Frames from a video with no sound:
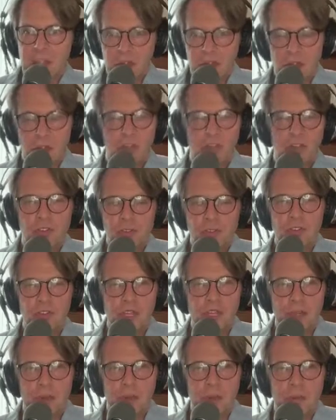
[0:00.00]
could you
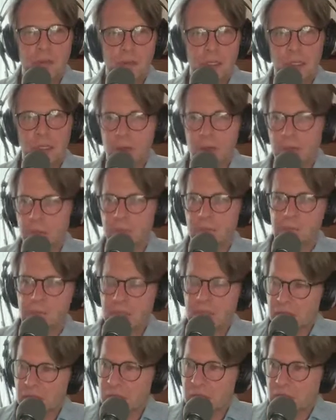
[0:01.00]
tell, you know,
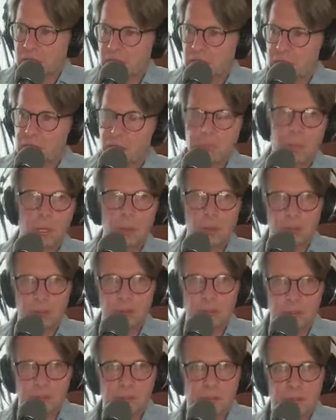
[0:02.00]

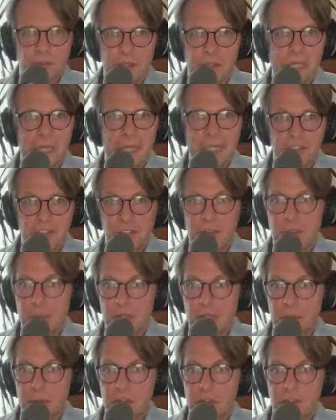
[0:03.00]
composers of the classical
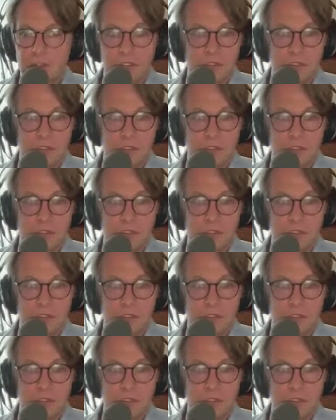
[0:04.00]
era,